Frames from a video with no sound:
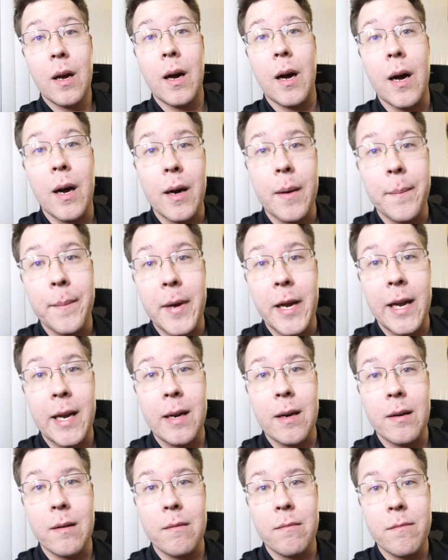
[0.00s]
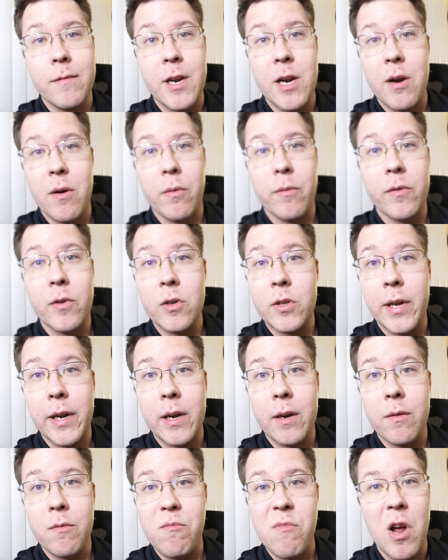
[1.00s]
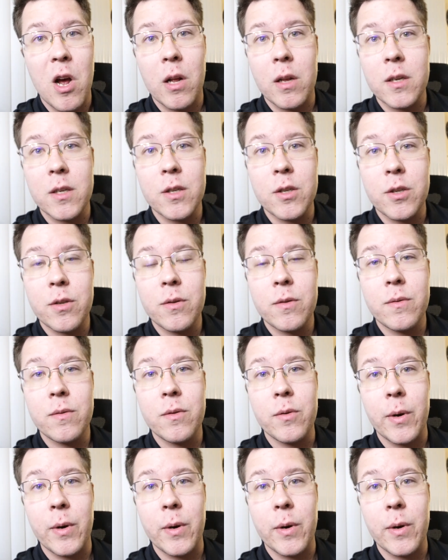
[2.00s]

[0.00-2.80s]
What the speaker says: And, firsthand knowledge